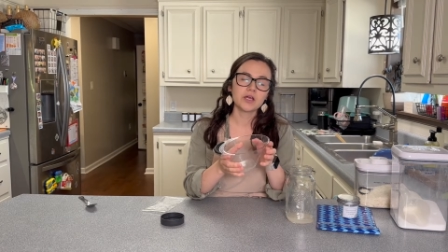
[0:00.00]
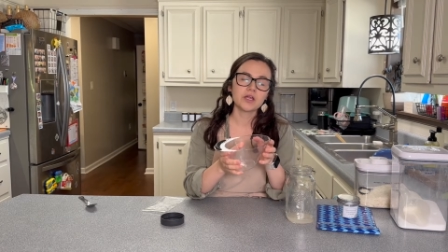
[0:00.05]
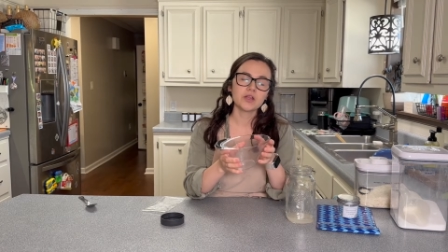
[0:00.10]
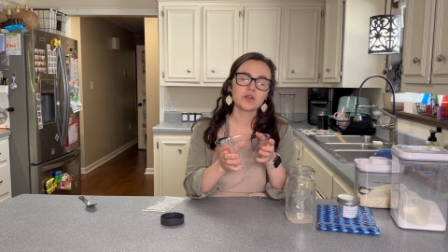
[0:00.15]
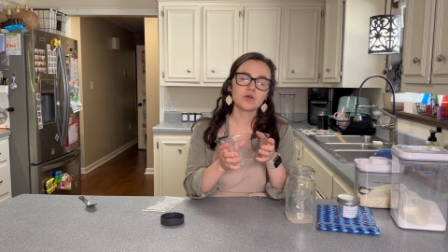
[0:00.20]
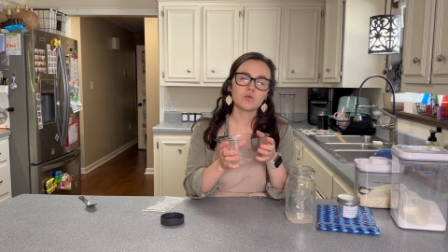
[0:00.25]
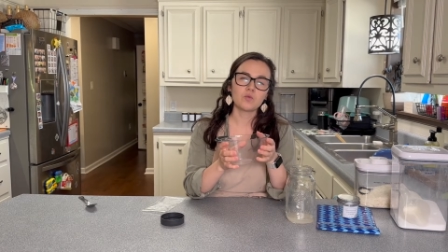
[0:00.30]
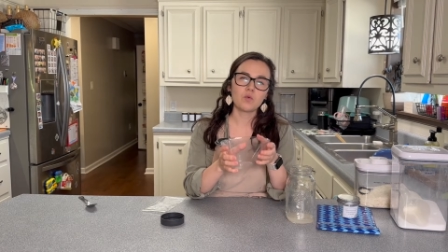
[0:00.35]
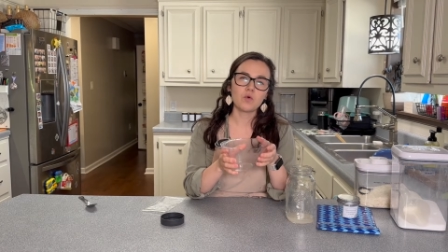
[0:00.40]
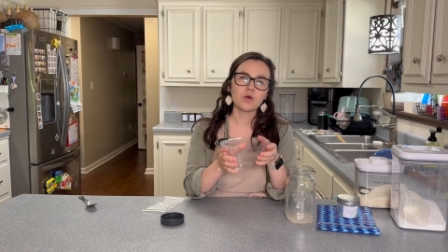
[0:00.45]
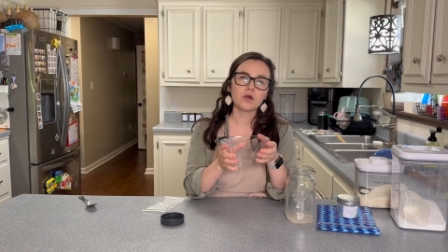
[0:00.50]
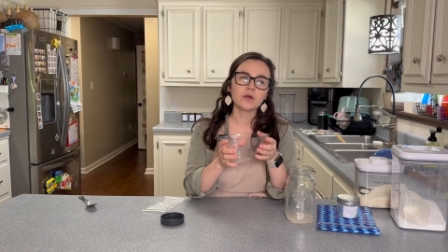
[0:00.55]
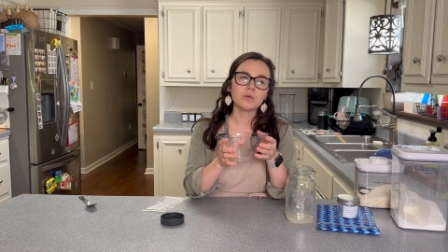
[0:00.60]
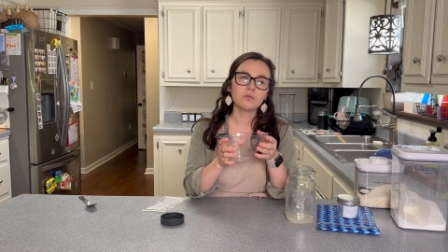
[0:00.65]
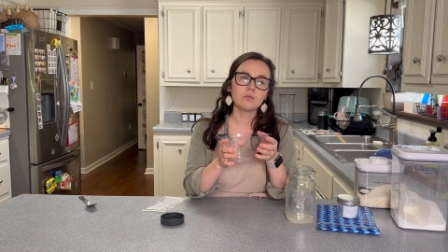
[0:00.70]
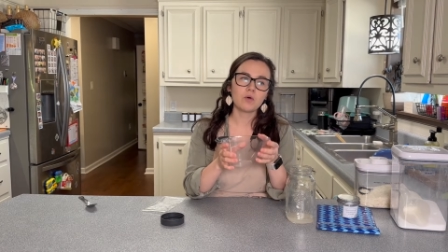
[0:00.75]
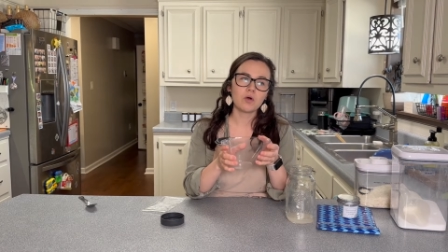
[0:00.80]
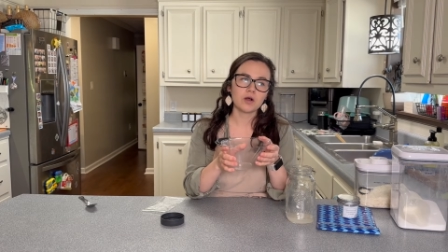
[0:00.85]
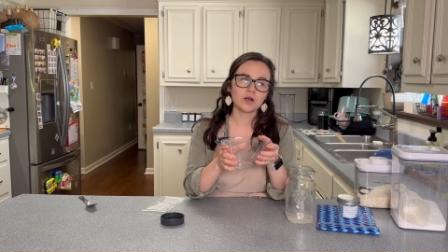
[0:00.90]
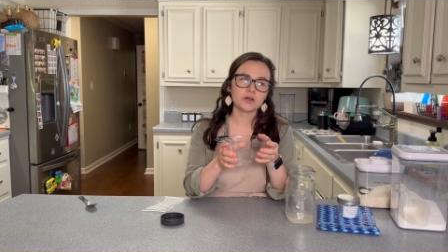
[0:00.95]
The warm
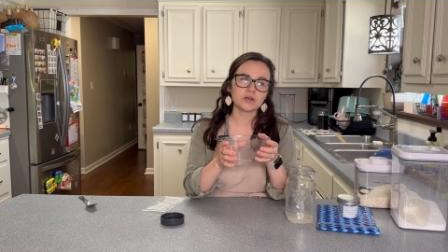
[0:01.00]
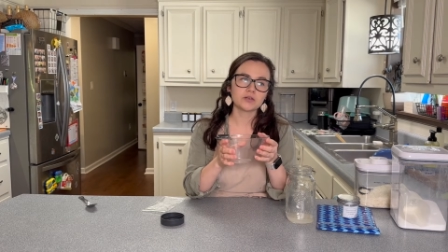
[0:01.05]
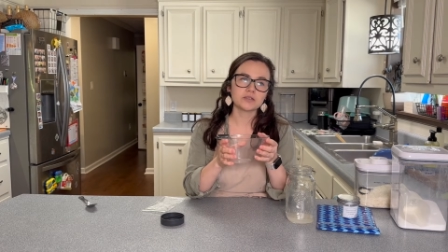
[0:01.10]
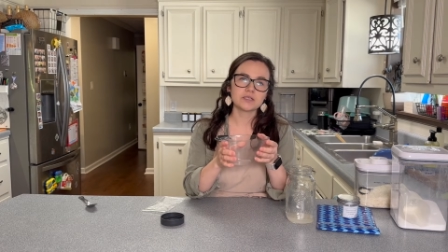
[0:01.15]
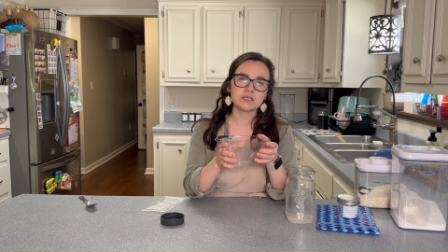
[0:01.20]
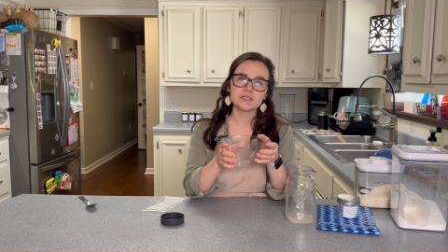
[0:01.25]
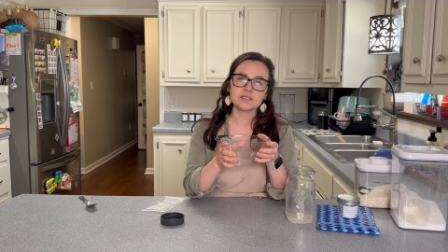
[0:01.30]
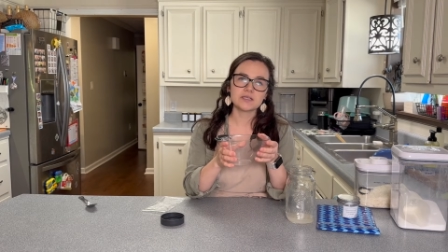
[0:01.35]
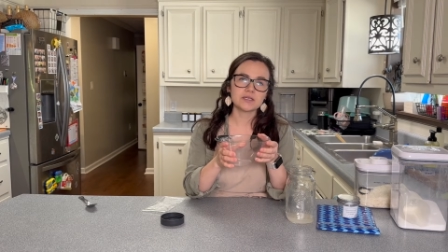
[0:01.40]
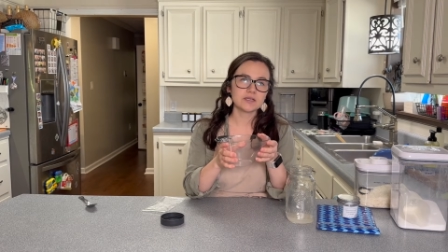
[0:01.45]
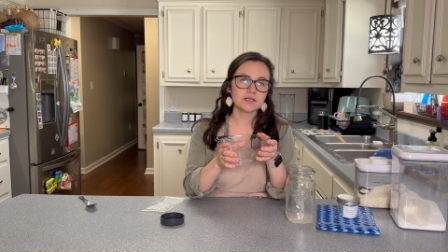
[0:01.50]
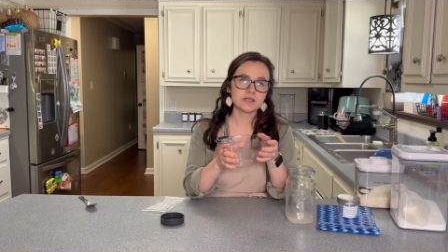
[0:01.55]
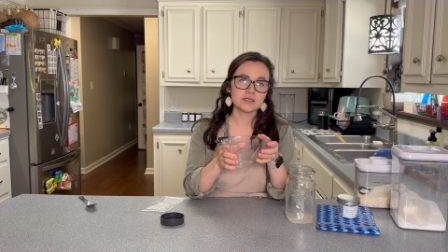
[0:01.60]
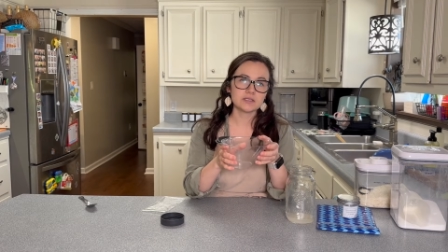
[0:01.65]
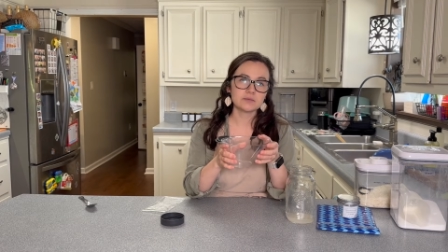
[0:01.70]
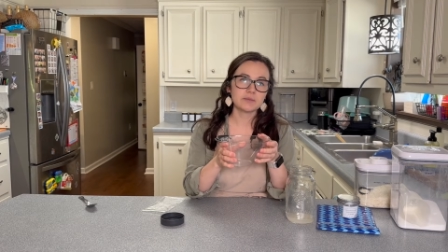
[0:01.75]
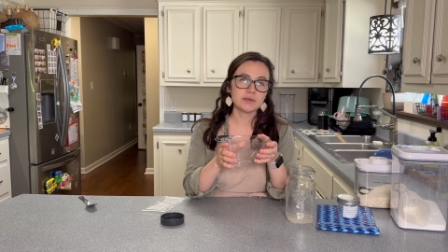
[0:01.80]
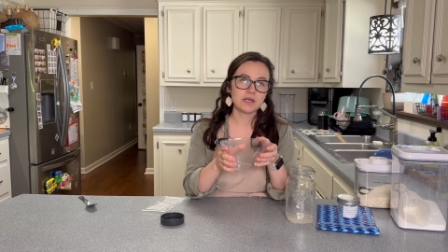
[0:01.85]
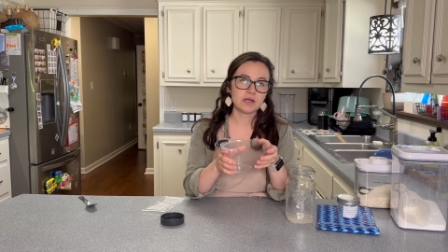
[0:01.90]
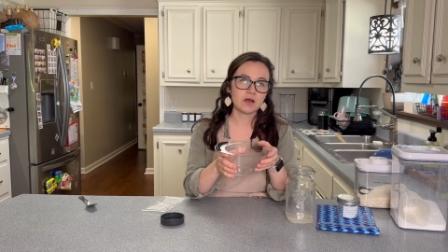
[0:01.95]
water doesn't need to
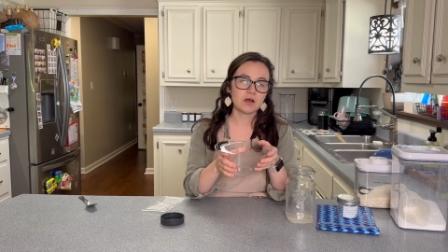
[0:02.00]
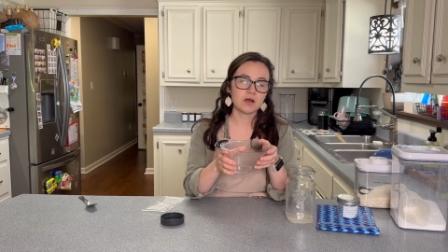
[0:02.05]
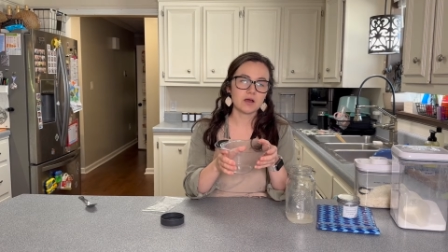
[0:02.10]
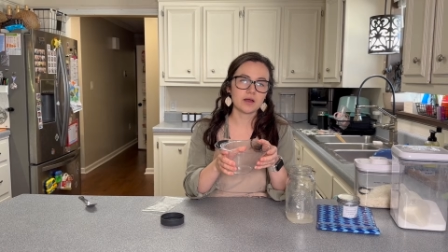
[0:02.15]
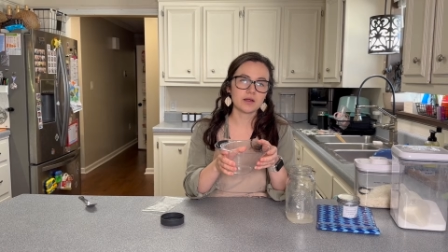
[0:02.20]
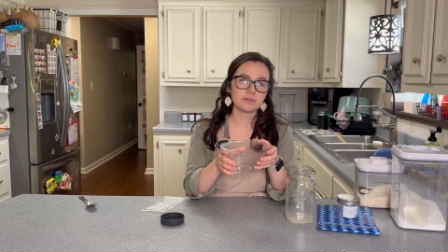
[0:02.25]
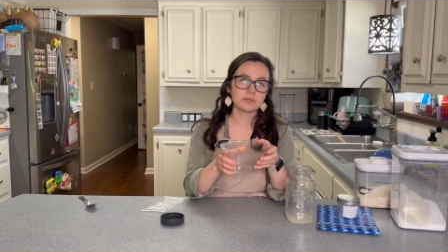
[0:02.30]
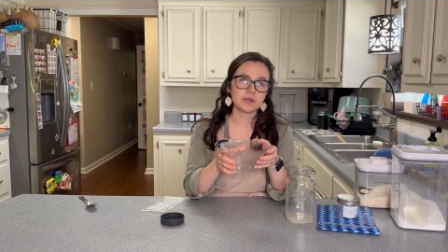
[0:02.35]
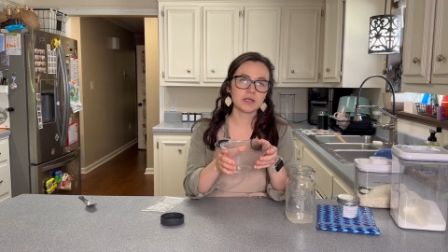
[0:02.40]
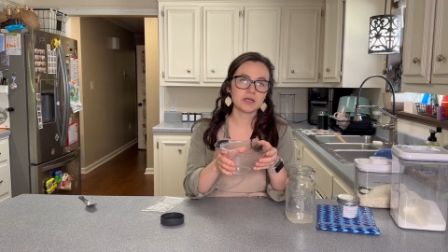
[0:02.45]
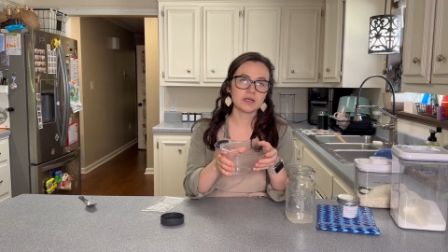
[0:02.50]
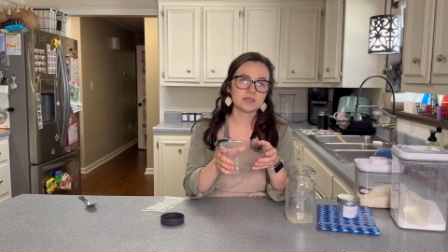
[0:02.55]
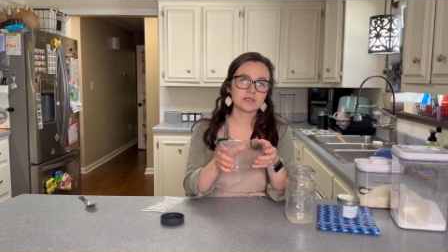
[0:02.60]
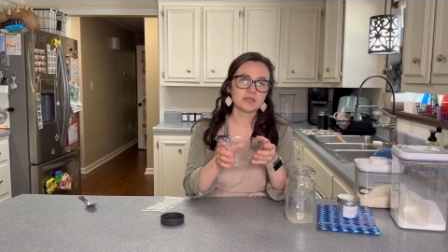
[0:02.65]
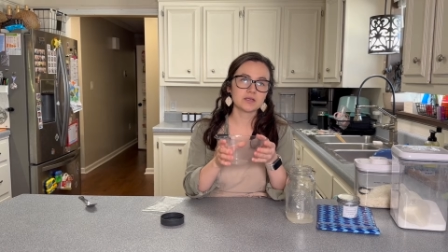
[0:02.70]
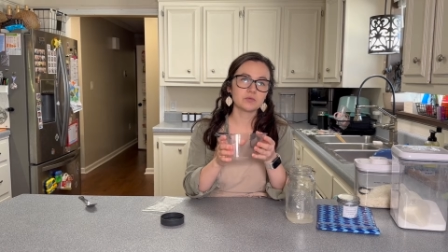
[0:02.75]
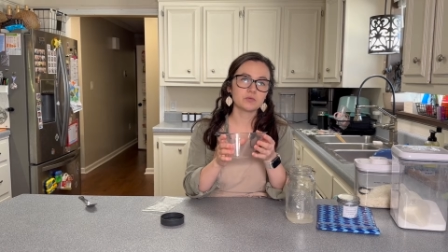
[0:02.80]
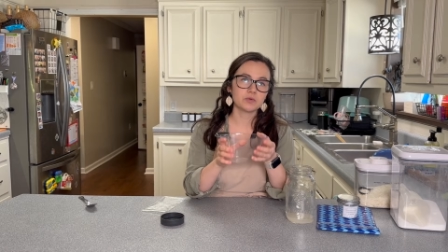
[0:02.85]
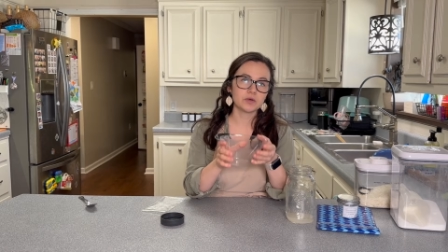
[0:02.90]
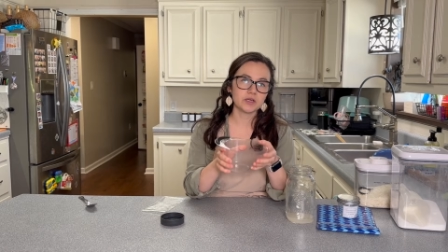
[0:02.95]
be hot because
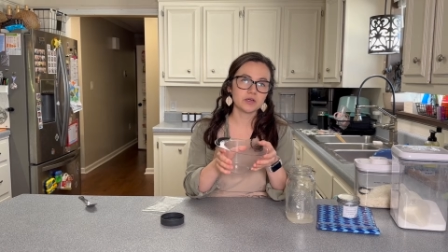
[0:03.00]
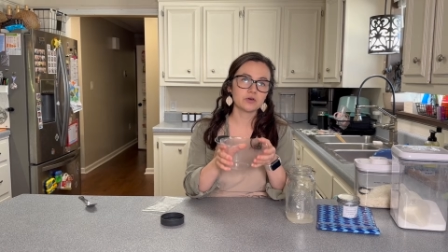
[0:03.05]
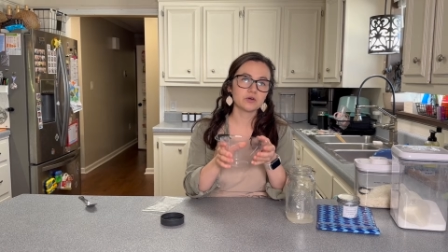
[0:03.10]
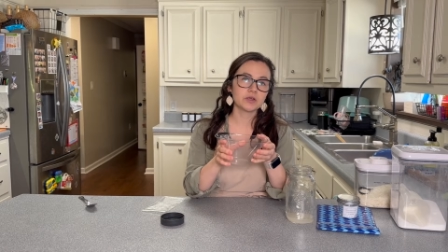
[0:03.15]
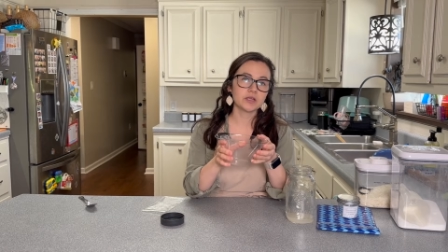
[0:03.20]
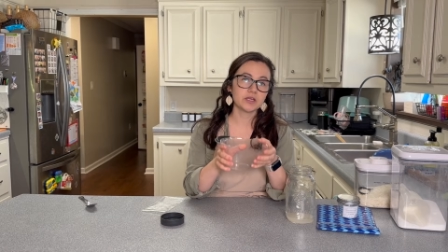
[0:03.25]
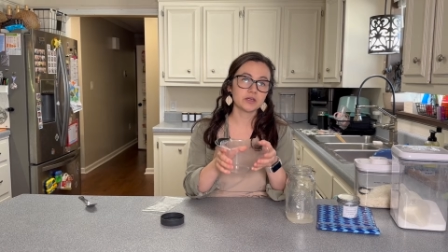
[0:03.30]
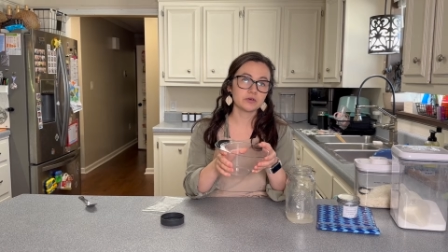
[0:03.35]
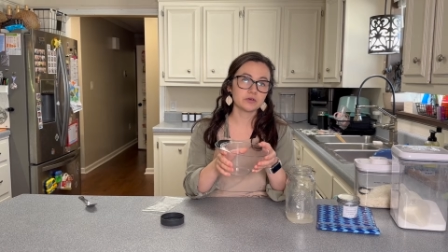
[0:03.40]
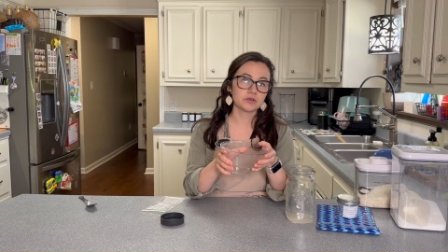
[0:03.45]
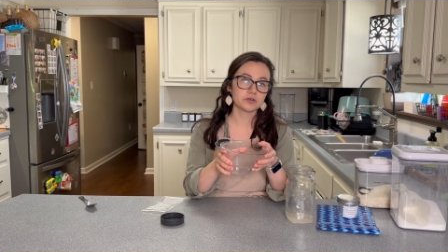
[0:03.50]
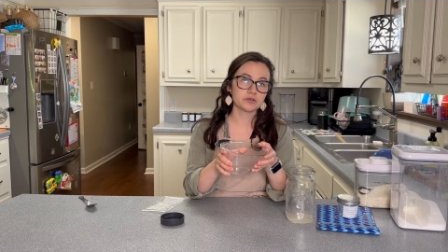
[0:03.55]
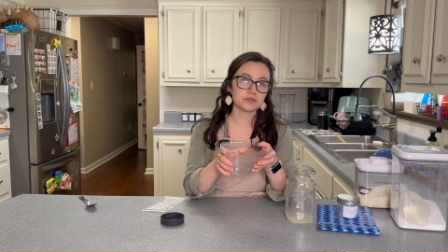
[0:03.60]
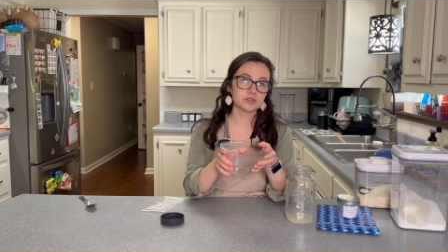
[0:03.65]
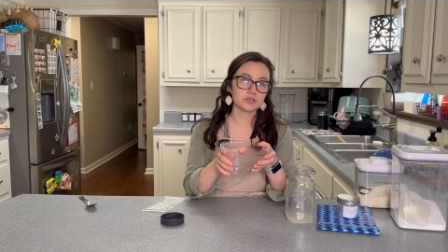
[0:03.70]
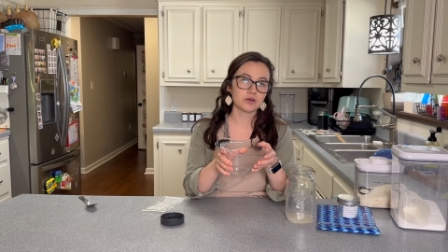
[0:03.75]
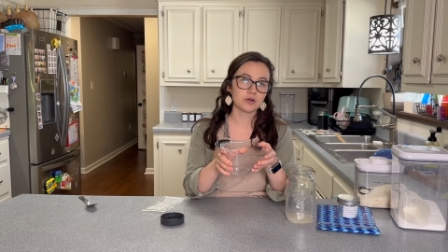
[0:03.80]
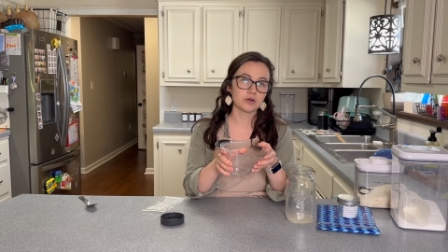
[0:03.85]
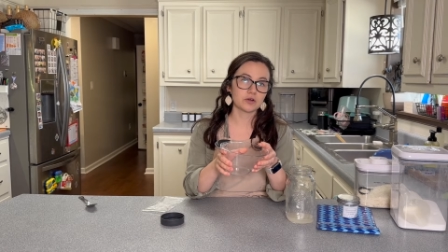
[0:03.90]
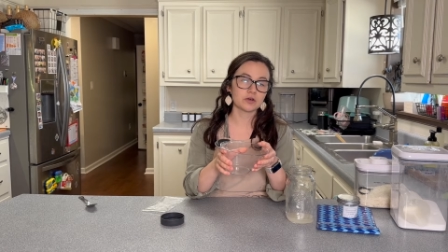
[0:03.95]
it will kill your
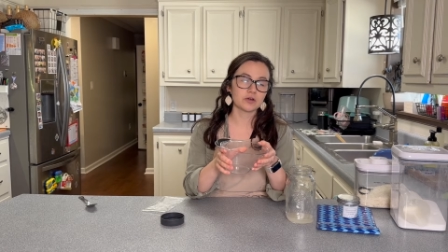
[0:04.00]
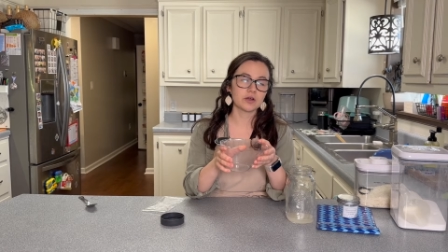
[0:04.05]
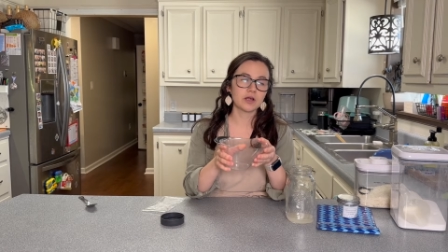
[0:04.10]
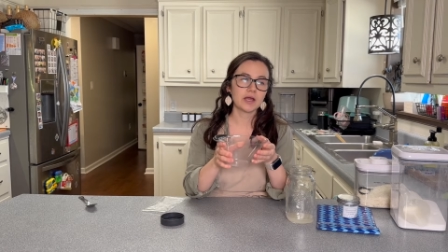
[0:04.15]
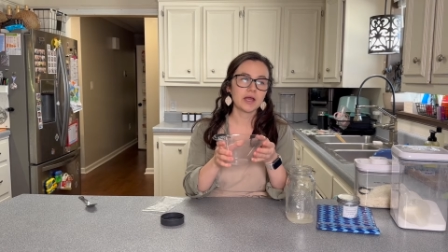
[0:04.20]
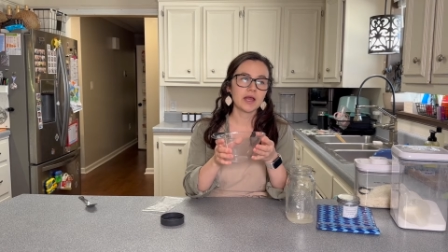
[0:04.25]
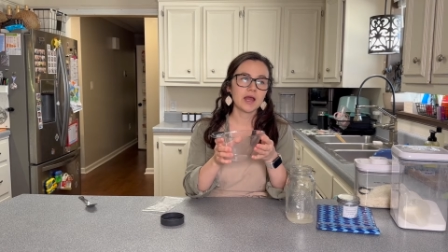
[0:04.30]
starter.